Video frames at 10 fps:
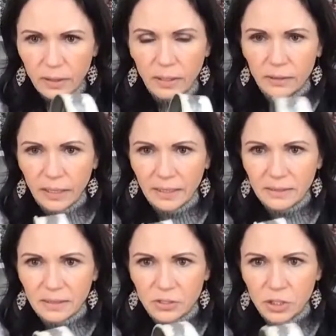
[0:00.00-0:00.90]
Elaine
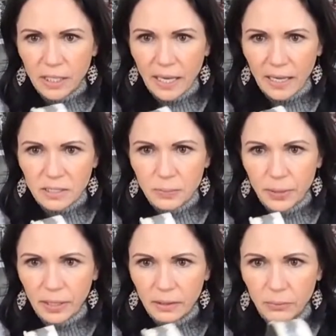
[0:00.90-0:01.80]
says she has
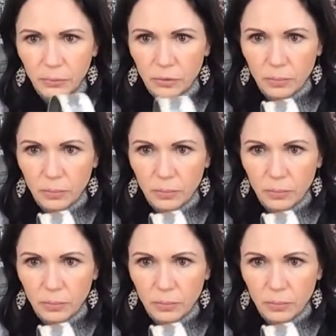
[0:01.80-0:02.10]
pink and blue